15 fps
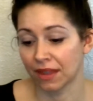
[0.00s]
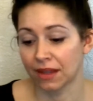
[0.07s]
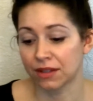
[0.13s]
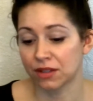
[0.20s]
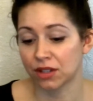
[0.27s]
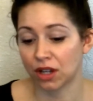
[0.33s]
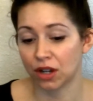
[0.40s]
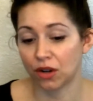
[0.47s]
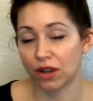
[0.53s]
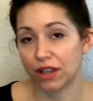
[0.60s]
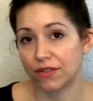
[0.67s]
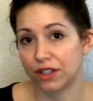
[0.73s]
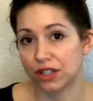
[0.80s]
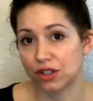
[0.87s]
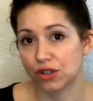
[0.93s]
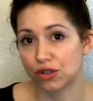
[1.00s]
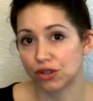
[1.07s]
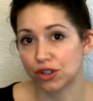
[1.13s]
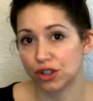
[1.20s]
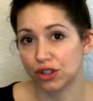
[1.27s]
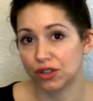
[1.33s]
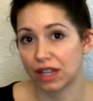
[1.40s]
So if it's
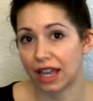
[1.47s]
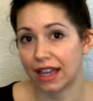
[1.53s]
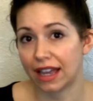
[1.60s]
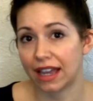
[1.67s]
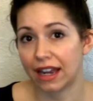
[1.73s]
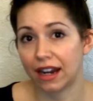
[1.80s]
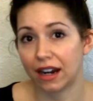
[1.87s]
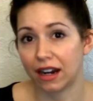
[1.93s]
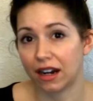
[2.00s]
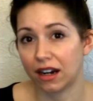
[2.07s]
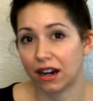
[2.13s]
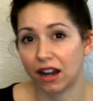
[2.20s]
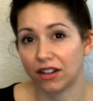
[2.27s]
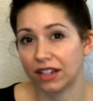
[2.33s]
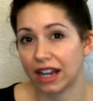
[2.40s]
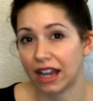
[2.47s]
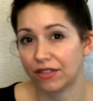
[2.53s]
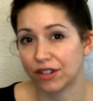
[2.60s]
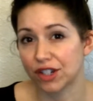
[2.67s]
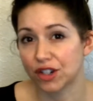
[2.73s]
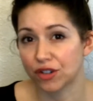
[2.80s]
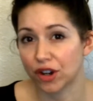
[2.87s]
true that hair on an
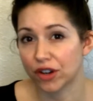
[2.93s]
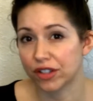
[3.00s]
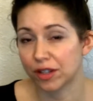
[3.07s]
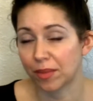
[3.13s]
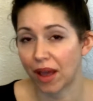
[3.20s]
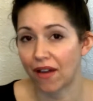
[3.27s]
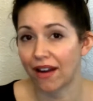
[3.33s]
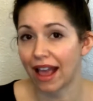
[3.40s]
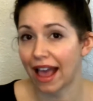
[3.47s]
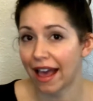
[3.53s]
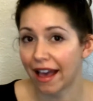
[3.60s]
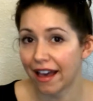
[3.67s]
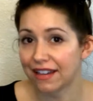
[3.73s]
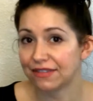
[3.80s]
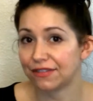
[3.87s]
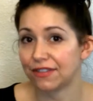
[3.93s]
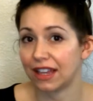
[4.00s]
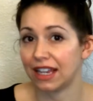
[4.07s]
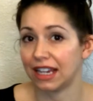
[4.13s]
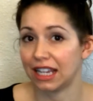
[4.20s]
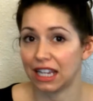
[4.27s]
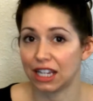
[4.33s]
average grows about ½
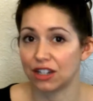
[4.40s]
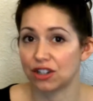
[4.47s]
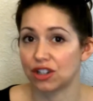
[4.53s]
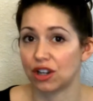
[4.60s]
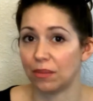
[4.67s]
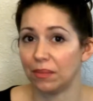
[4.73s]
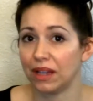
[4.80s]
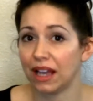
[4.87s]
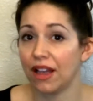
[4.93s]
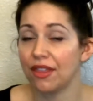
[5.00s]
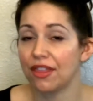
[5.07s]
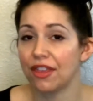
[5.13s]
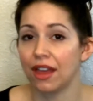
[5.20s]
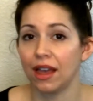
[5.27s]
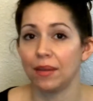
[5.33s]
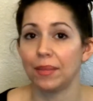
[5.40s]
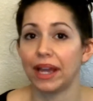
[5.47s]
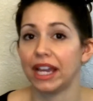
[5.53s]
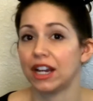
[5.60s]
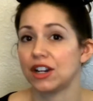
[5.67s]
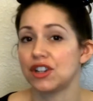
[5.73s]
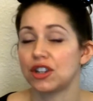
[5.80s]
an inch a month, my
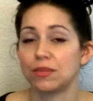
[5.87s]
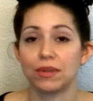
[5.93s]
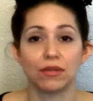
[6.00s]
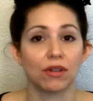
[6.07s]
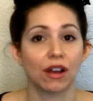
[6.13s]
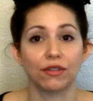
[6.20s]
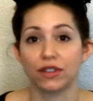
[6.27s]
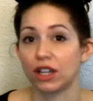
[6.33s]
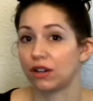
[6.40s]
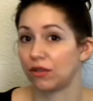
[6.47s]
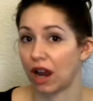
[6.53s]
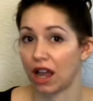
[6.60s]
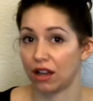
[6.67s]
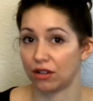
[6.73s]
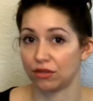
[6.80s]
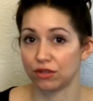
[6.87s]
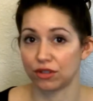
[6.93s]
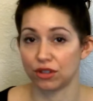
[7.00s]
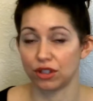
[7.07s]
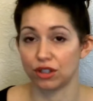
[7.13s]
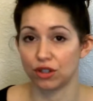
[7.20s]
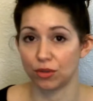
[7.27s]
hair should be roughly around
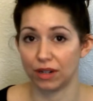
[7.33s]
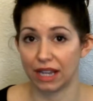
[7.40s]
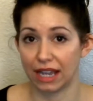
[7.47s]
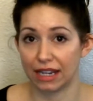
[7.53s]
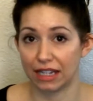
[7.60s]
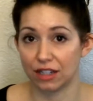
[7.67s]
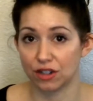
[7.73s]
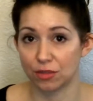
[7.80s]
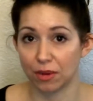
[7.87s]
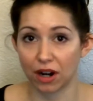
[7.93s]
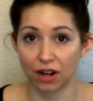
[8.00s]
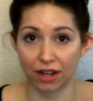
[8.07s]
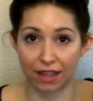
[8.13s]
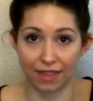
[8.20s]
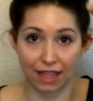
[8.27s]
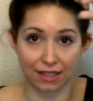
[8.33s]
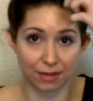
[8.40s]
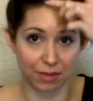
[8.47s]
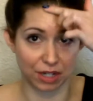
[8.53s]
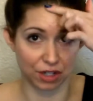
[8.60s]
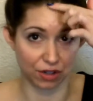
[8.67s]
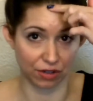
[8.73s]
the 28-inch mark, and that's
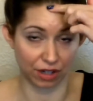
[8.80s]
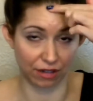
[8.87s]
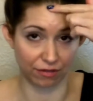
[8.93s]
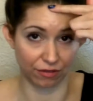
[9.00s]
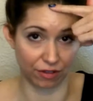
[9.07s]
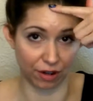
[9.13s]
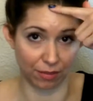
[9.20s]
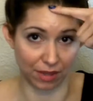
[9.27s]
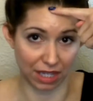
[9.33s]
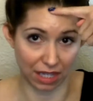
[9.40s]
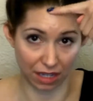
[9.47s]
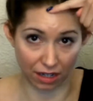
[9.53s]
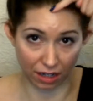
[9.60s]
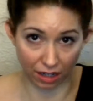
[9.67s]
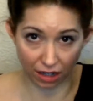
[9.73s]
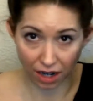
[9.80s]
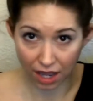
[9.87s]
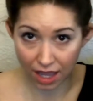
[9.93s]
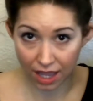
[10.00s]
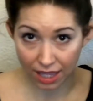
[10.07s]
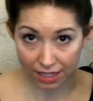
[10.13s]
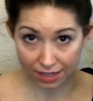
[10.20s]
measuring from here
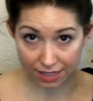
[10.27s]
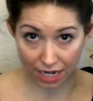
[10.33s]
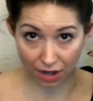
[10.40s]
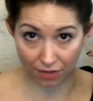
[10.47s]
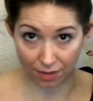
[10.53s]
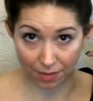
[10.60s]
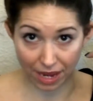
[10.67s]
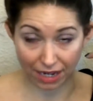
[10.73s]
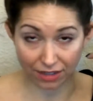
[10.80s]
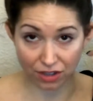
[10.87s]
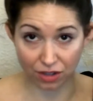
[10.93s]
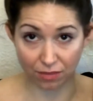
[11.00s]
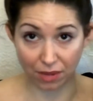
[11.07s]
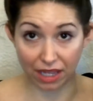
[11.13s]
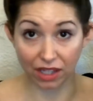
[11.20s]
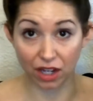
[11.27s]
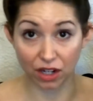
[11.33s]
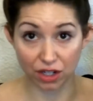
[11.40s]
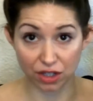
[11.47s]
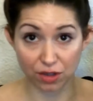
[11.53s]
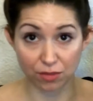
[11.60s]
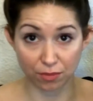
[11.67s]
down the back to my
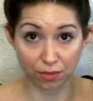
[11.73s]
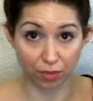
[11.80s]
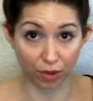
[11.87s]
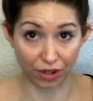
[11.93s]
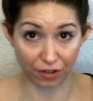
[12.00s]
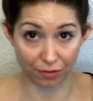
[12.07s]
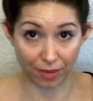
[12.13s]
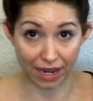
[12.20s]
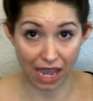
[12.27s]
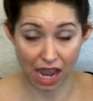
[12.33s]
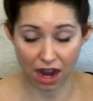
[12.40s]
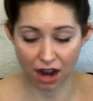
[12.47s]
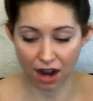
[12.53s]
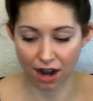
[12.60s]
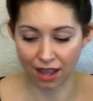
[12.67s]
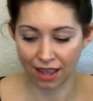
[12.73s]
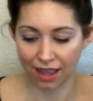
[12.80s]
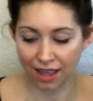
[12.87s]
longest point of my hair.